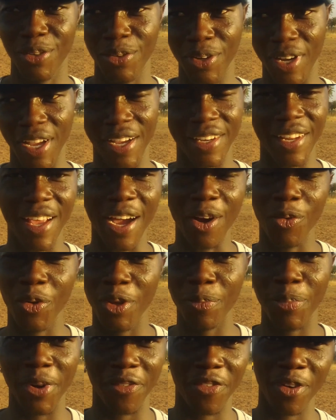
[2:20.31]
look at the
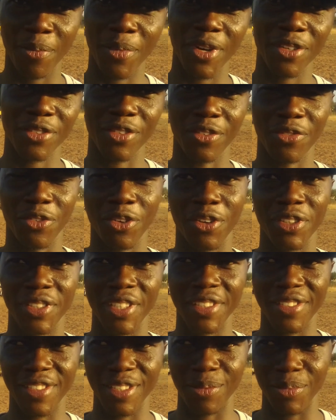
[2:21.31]
away performance of all
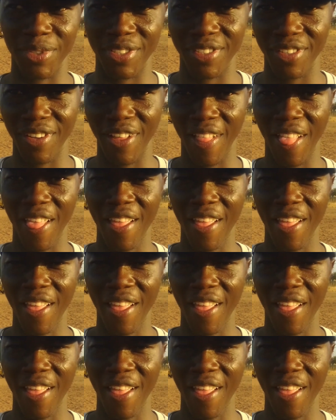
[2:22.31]
the teams.